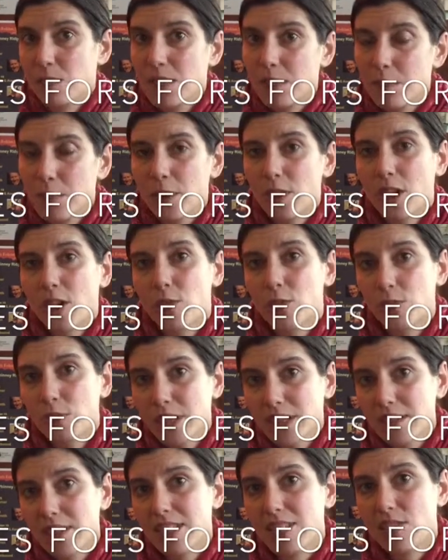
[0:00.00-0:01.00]
People are
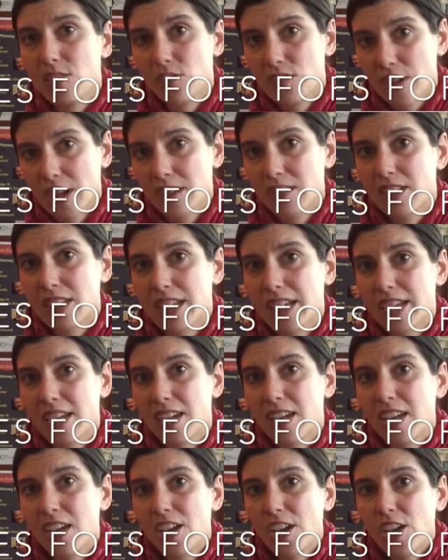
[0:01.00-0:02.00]
really struggling
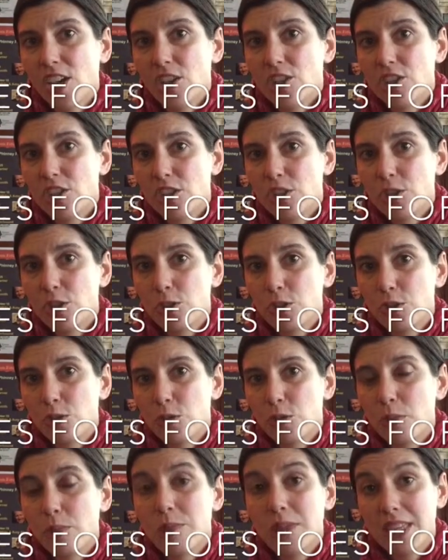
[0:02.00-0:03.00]

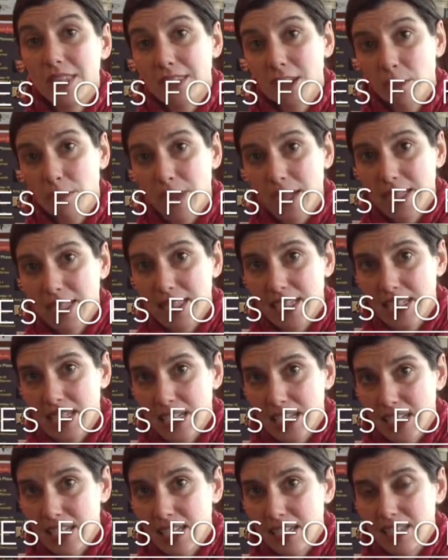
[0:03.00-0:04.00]
to meet their basic
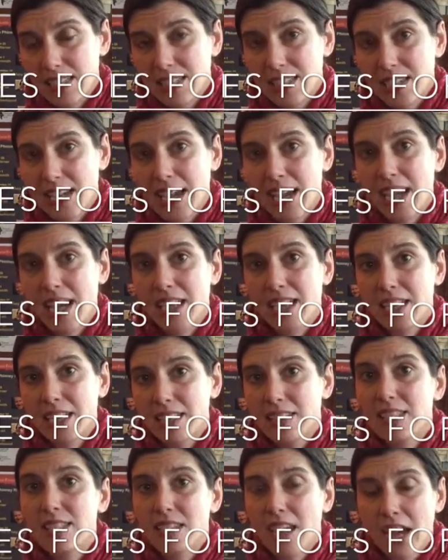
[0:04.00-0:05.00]
needs, and
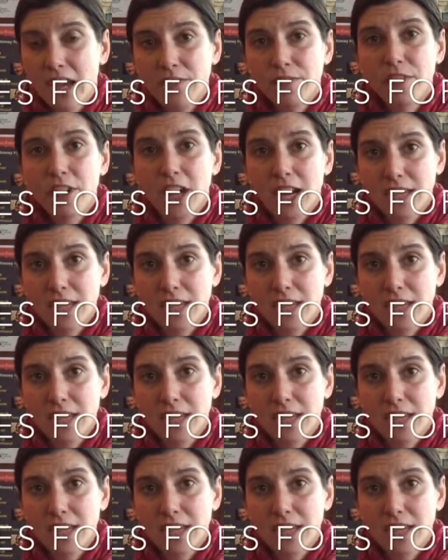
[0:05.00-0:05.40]
it's time for